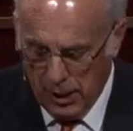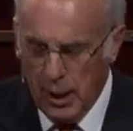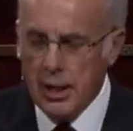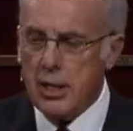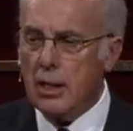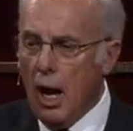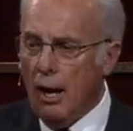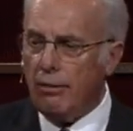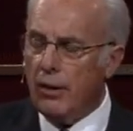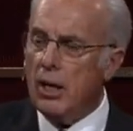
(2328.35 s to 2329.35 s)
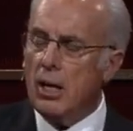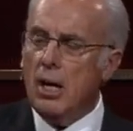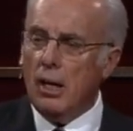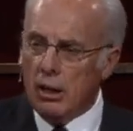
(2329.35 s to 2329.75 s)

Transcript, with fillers: and he got the